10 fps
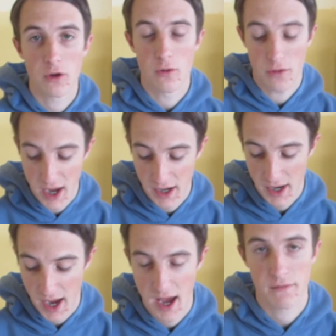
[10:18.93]
You then
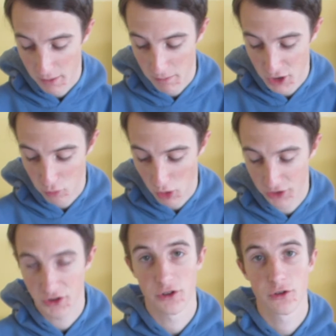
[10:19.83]
have Mitch
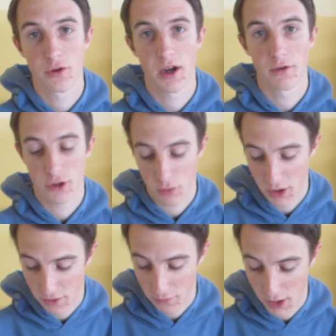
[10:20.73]
Wallace on
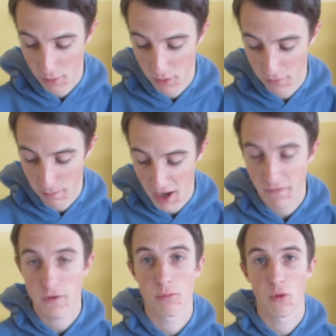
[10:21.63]
223 with
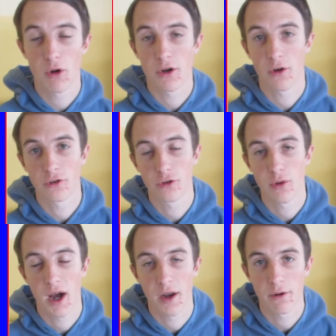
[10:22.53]
Matthew Boyd on
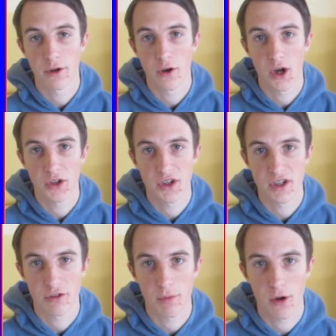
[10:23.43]
219
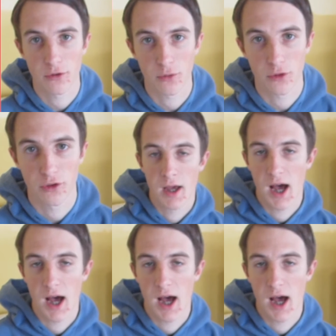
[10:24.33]
disposals.